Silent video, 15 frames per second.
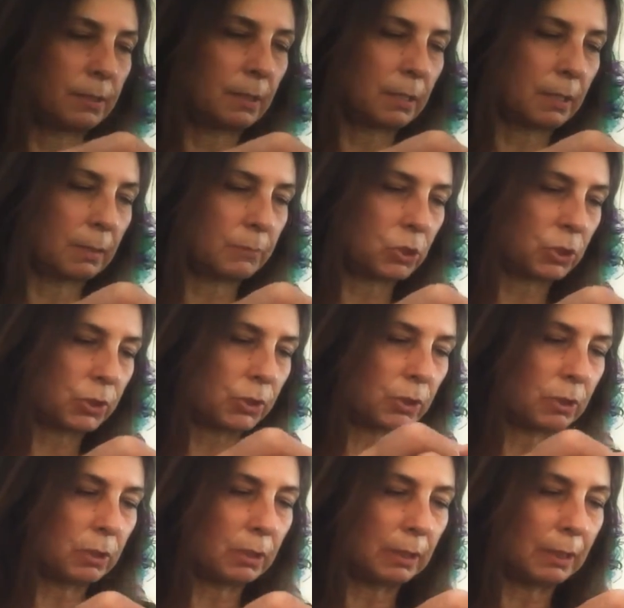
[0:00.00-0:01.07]
and I'm just
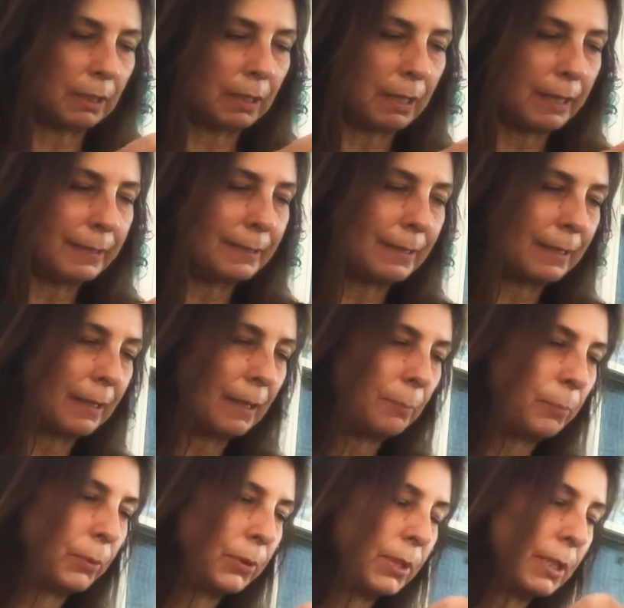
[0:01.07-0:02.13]
gonna line that up
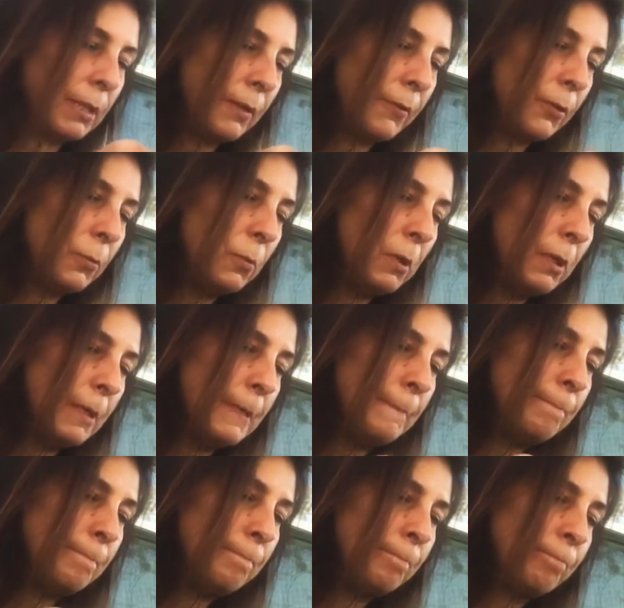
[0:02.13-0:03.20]
with the other one,
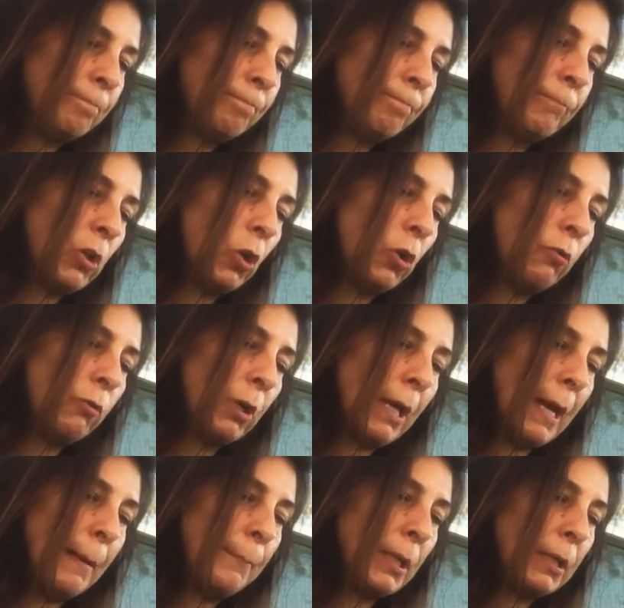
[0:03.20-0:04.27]

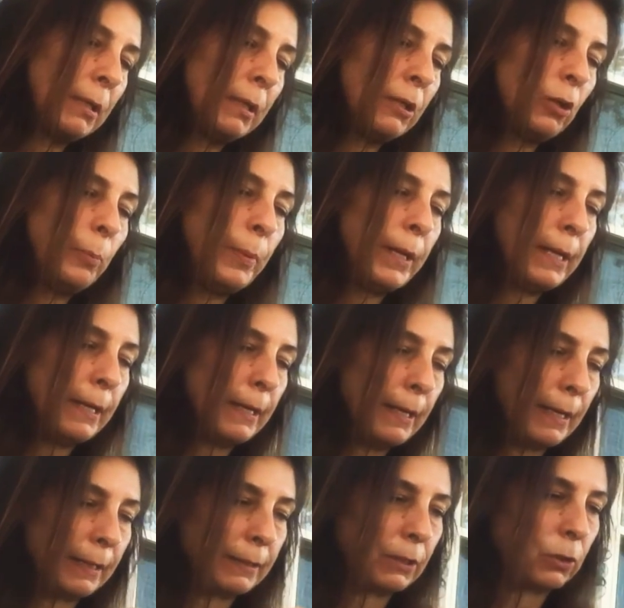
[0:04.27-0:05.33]
overlap it a little bit
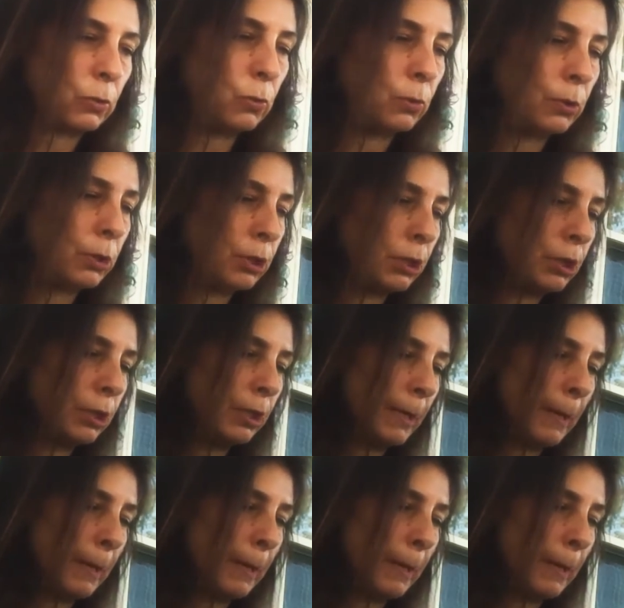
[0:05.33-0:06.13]
at the corner,